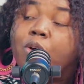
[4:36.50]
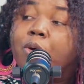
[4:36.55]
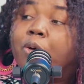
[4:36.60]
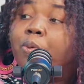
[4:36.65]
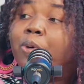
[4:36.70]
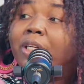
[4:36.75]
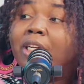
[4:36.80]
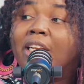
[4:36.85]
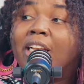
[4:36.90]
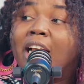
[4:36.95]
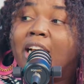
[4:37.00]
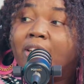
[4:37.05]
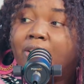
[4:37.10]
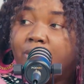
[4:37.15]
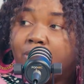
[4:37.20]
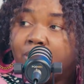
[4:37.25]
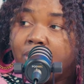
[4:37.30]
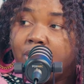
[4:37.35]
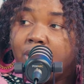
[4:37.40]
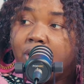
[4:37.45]
with the
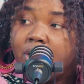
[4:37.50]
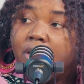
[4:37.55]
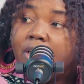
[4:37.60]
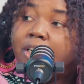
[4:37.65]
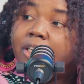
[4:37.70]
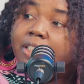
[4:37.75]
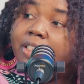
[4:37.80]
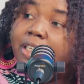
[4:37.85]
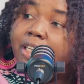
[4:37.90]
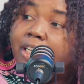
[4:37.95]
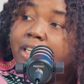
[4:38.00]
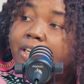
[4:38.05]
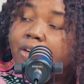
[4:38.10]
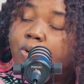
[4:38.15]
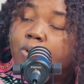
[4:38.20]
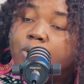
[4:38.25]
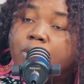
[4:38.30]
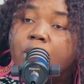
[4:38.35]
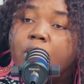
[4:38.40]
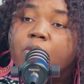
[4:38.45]
landlord, the
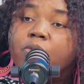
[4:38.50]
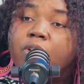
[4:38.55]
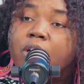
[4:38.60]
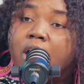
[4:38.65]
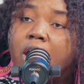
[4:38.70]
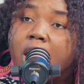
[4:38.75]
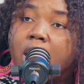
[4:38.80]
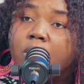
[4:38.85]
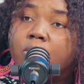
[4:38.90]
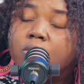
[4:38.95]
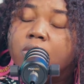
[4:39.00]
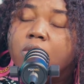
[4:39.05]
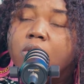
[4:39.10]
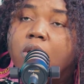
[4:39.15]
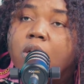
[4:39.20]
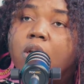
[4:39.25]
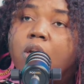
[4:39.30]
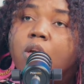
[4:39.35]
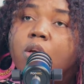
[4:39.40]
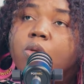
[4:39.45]
owner of the house.
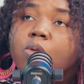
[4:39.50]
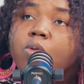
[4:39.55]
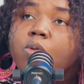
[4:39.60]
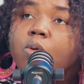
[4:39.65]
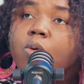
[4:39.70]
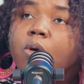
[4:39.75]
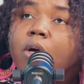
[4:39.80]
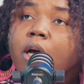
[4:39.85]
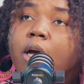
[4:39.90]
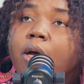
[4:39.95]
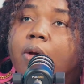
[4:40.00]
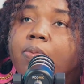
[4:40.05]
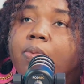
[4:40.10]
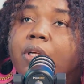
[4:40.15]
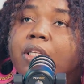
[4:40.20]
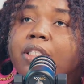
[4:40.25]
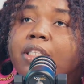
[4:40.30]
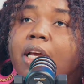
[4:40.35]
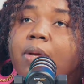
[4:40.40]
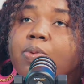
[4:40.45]
So
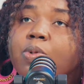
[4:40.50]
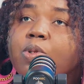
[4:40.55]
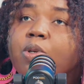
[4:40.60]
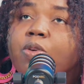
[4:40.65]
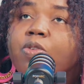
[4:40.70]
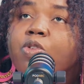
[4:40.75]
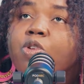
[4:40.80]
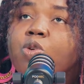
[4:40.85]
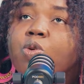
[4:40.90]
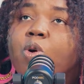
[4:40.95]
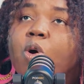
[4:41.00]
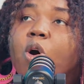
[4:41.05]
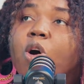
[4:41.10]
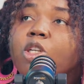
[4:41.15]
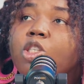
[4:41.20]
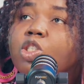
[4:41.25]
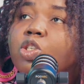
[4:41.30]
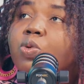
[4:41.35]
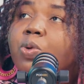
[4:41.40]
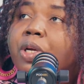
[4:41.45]
in terms of you
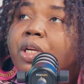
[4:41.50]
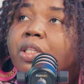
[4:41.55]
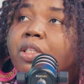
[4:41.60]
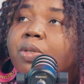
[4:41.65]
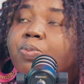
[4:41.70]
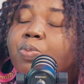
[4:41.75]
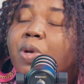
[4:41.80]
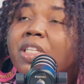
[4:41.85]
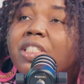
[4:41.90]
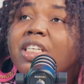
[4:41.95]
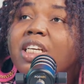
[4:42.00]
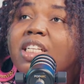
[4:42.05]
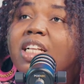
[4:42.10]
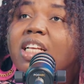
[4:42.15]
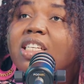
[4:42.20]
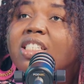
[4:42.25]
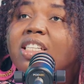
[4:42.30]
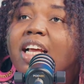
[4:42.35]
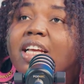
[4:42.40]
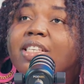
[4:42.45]
altering
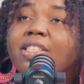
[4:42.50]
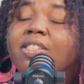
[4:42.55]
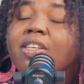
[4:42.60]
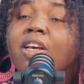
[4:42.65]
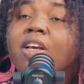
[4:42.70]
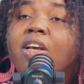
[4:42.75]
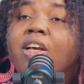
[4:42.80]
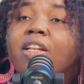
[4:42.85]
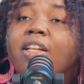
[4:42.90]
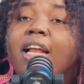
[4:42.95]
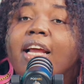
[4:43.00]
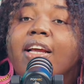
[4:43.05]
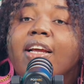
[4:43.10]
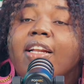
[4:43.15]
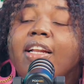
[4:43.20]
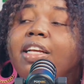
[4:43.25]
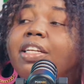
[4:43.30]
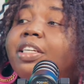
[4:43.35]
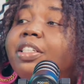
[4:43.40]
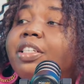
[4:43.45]
maintenance, like
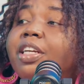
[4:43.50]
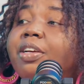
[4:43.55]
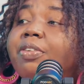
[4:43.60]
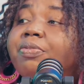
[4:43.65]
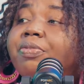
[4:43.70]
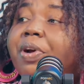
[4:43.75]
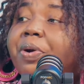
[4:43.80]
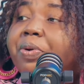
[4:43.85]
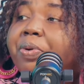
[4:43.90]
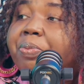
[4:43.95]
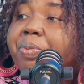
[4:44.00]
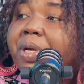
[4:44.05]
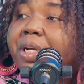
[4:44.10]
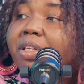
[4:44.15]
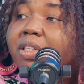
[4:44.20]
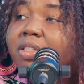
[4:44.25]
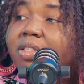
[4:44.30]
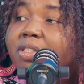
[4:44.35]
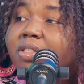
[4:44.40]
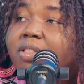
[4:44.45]
cleaning the
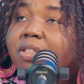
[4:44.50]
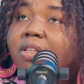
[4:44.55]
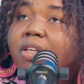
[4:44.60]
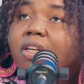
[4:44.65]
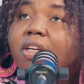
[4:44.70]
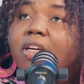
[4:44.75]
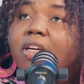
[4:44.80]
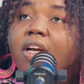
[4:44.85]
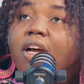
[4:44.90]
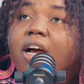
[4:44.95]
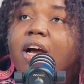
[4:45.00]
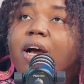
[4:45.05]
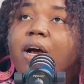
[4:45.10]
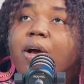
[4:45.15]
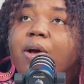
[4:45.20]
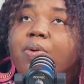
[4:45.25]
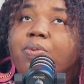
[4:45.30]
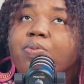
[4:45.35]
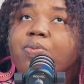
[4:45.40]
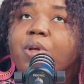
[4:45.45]
environment,
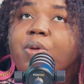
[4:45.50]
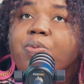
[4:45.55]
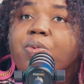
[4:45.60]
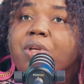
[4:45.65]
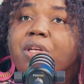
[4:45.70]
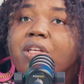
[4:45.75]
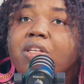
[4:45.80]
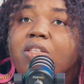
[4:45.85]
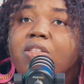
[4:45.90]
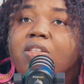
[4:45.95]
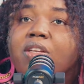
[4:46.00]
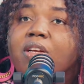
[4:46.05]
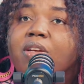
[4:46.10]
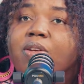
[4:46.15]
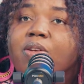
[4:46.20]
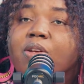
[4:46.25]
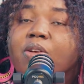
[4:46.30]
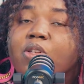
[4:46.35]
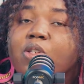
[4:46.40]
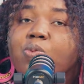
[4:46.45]
maybe
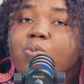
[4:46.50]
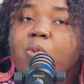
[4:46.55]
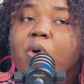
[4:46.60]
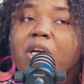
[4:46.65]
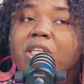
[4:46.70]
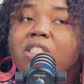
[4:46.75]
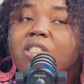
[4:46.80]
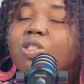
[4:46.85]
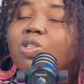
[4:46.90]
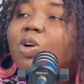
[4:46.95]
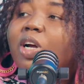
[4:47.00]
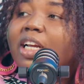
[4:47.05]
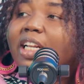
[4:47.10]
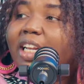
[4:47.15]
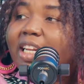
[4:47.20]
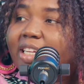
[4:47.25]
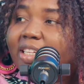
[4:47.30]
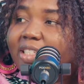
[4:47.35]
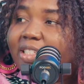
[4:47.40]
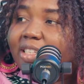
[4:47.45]
a spoiled
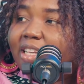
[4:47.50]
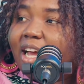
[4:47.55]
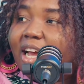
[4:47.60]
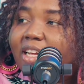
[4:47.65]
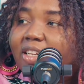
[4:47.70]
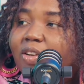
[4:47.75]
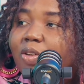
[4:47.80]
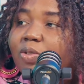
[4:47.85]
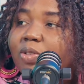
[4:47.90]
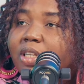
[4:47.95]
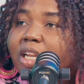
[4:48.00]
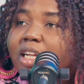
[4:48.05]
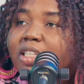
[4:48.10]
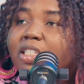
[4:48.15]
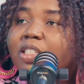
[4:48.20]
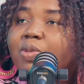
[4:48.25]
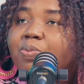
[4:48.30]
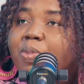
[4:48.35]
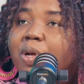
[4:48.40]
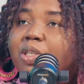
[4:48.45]
toilet and all that,
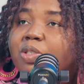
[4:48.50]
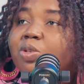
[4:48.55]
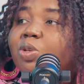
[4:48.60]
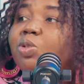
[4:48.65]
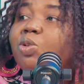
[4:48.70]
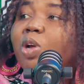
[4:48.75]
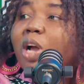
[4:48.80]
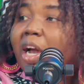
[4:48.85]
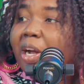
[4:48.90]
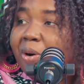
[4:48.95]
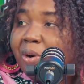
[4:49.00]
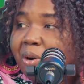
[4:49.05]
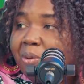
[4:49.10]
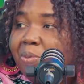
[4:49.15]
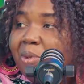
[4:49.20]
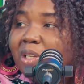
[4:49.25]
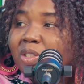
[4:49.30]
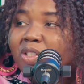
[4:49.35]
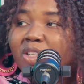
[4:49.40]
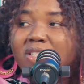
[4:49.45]
it depends on your
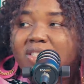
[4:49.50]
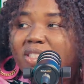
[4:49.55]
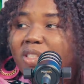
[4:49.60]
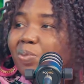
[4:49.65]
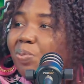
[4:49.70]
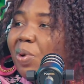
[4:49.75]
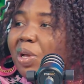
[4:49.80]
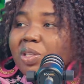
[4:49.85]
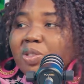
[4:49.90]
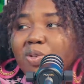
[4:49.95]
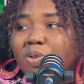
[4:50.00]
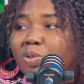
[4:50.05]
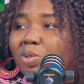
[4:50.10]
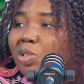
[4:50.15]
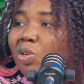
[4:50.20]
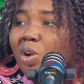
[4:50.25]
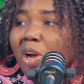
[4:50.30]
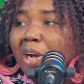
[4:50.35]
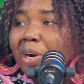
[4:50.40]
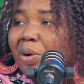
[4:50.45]
agreement. Just depends on
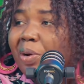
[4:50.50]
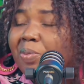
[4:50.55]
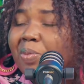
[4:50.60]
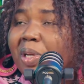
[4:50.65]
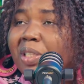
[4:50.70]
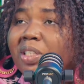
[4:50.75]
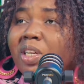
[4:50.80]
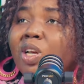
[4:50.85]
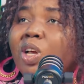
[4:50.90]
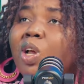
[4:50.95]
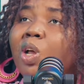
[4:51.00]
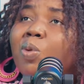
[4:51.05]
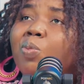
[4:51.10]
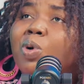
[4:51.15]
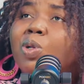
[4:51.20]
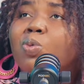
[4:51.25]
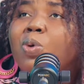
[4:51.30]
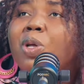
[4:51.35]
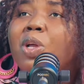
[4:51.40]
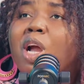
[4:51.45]
your agreement.
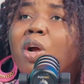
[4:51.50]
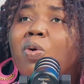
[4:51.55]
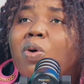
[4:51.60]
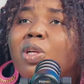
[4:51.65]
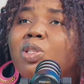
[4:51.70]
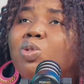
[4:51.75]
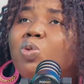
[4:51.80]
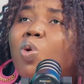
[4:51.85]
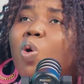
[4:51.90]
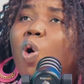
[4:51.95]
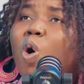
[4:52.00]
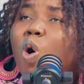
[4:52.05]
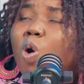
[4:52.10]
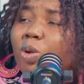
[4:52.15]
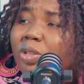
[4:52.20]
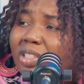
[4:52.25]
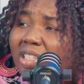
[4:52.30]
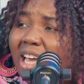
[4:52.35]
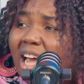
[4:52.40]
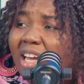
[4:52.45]
But when you're going to
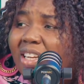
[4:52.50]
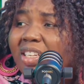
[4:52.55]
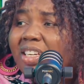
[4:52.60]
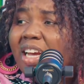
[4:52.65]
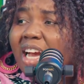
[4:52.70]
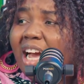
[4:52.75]
alter the